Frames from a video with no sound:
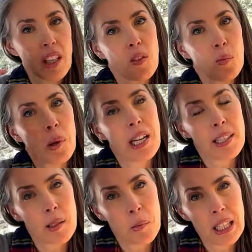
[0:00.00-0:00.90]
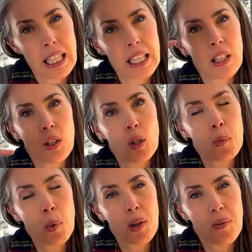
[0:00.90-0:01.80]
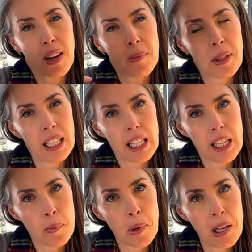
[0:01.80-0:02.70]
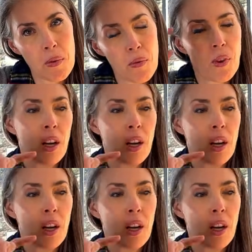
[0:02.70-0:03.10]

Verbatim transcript: give possibly in the 2.5 million and above